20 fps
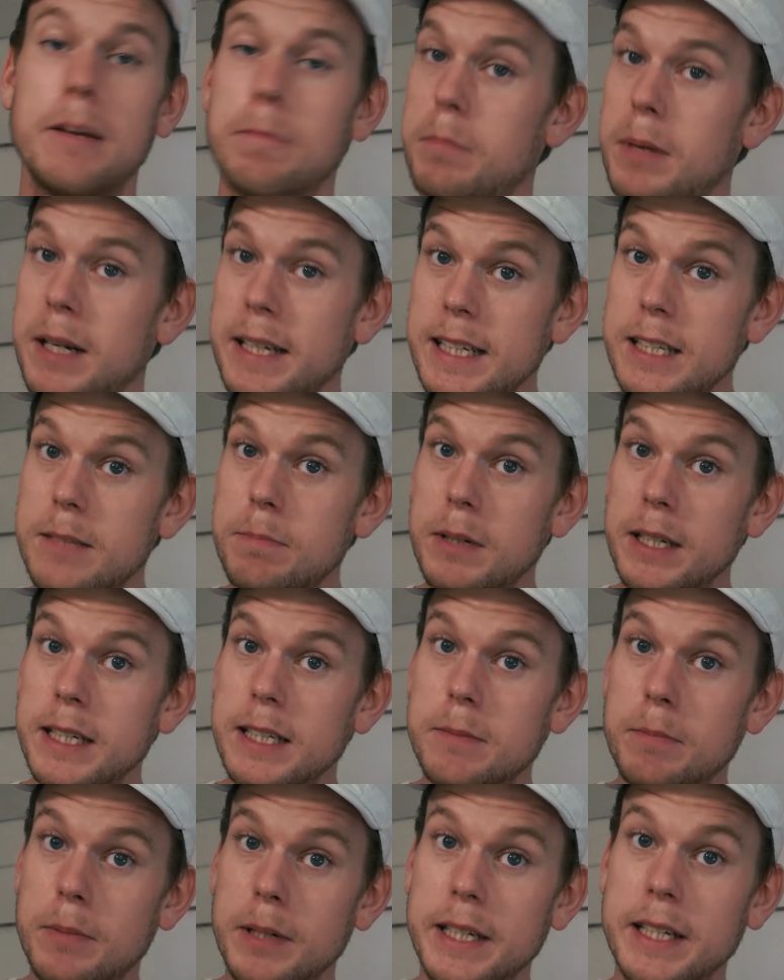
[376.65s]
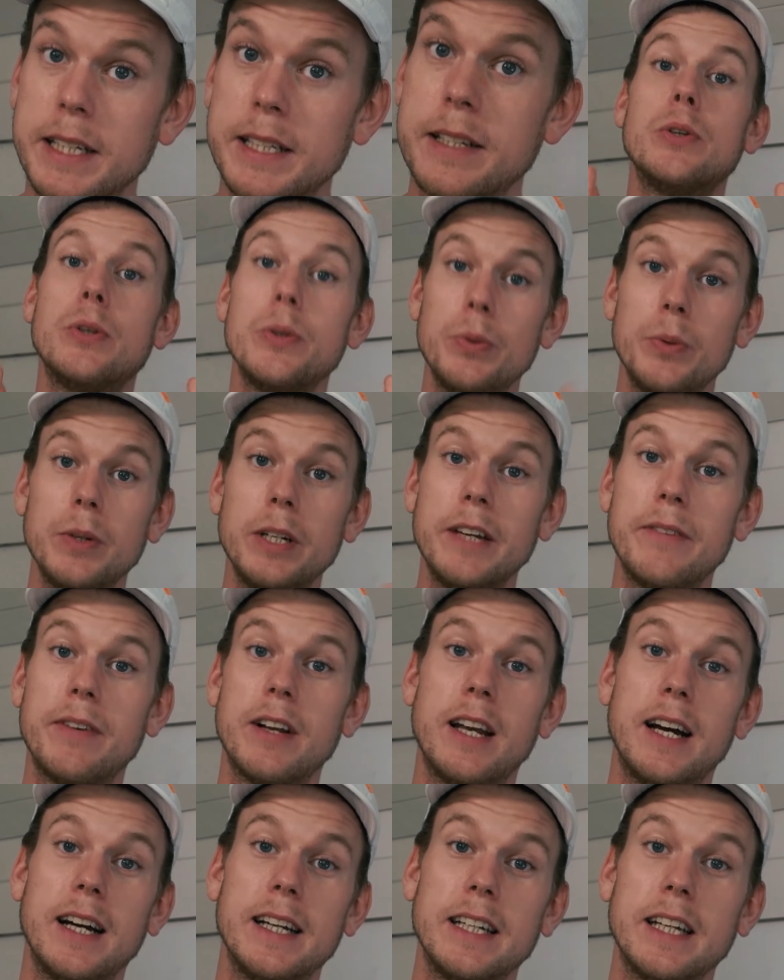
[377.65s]
And please, please, please do leave
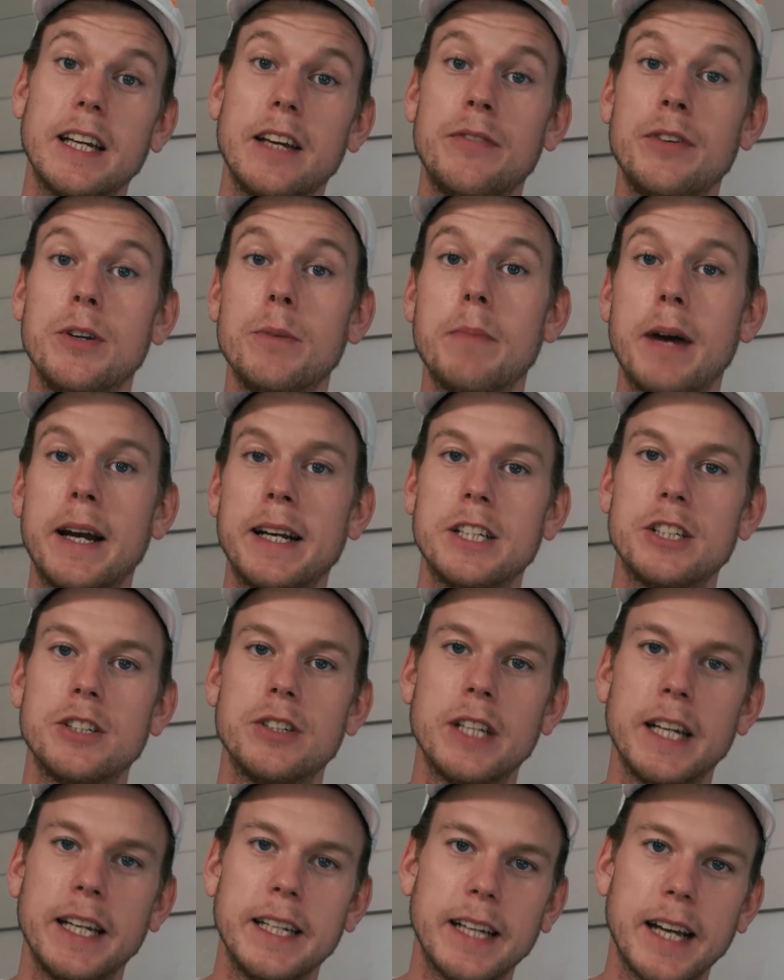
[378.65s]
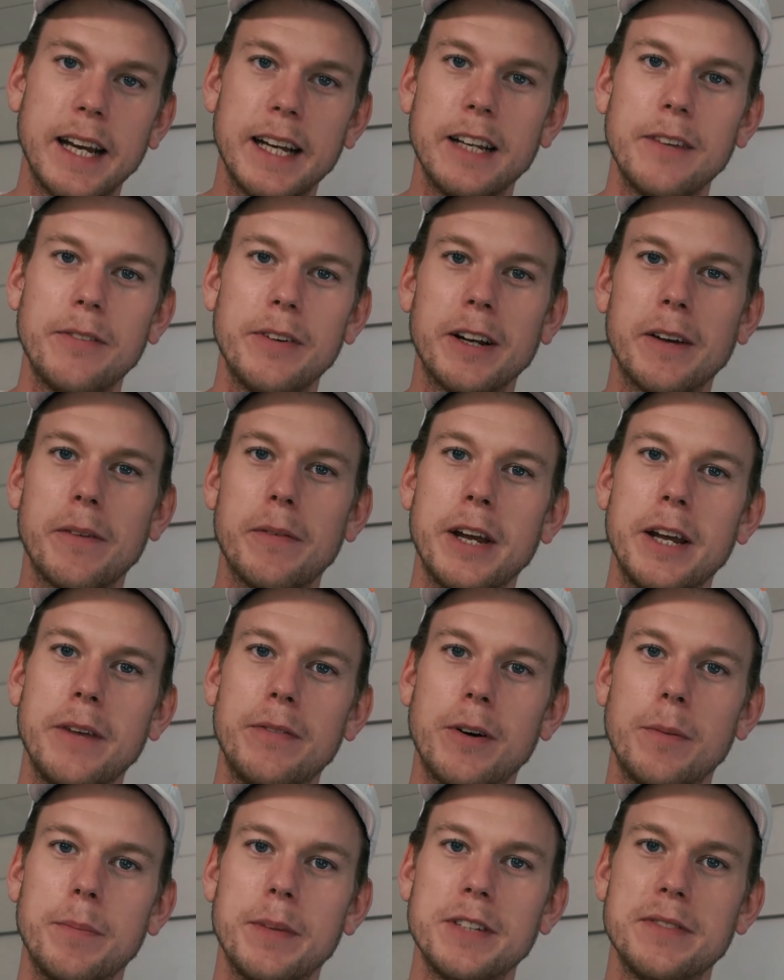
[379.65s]
a like if you managed to take anything away
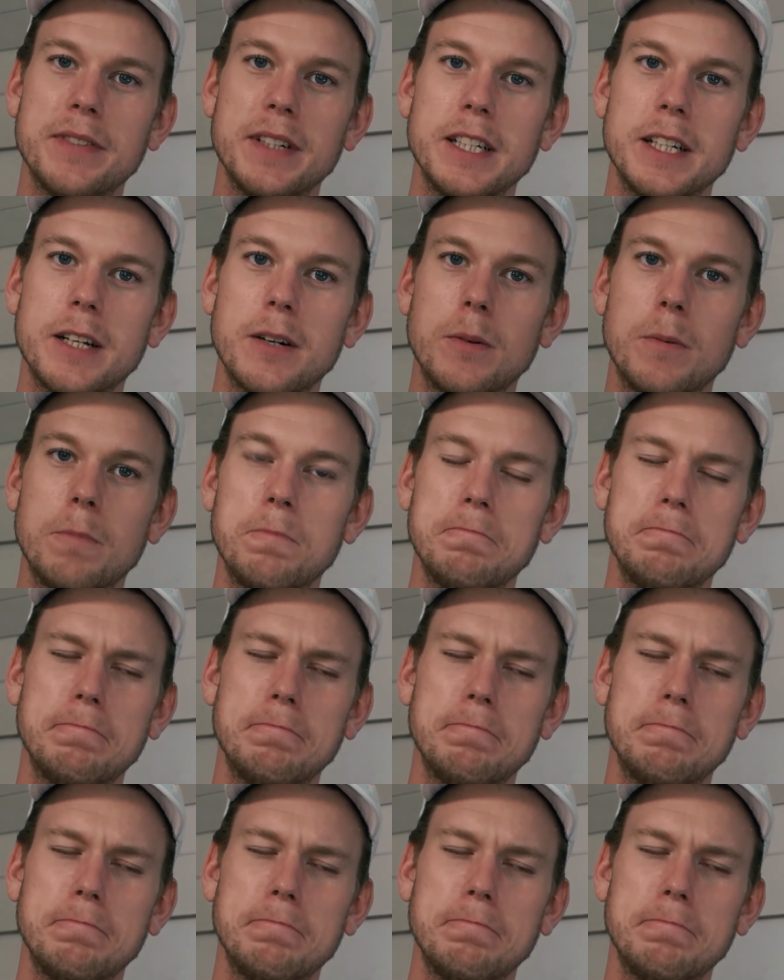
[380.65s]
from this video.